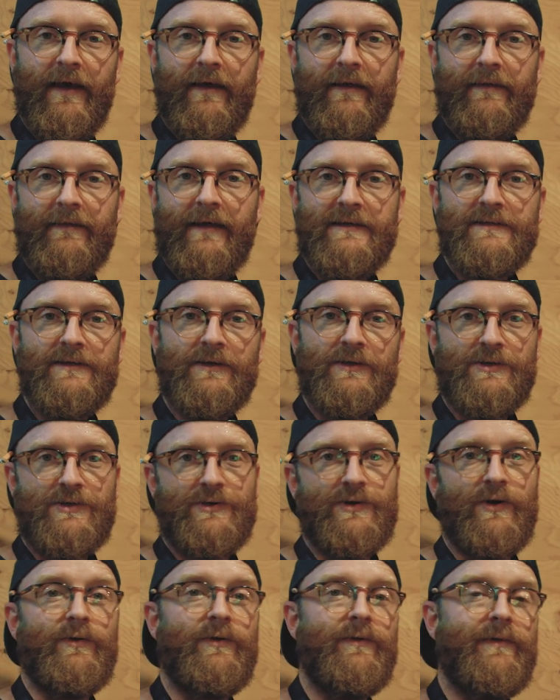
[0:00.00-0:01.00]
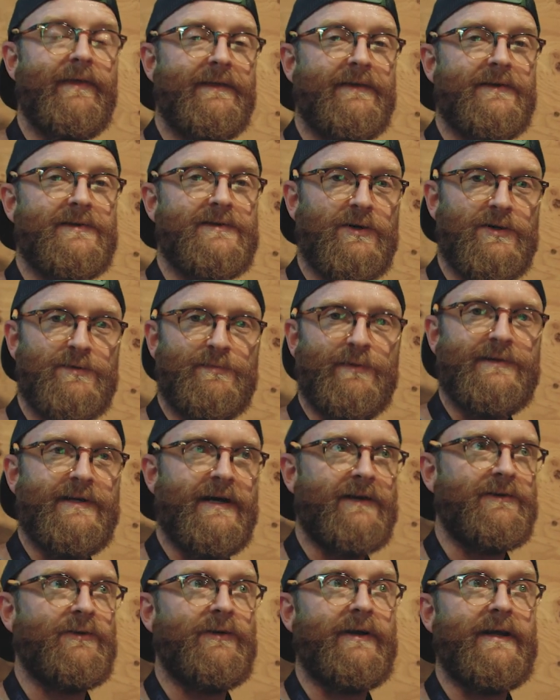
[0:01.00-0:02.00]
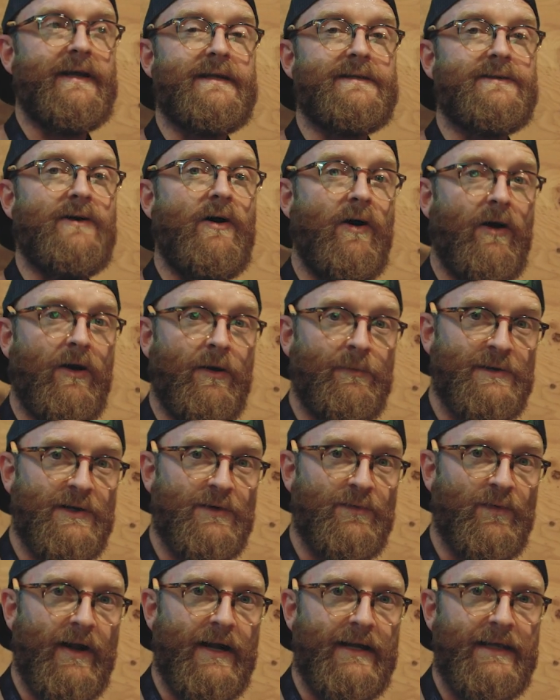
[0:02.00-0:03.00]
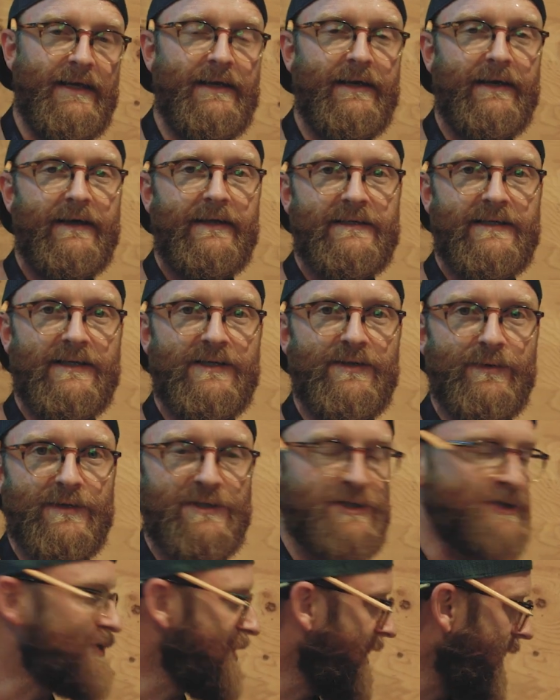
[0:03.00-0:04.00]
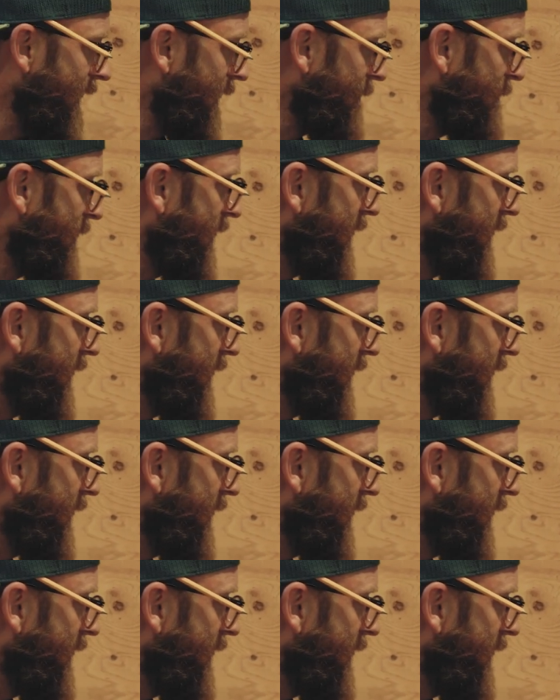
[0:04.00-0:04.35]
That's gonna show you that the surge protector is armed and ready to do its job.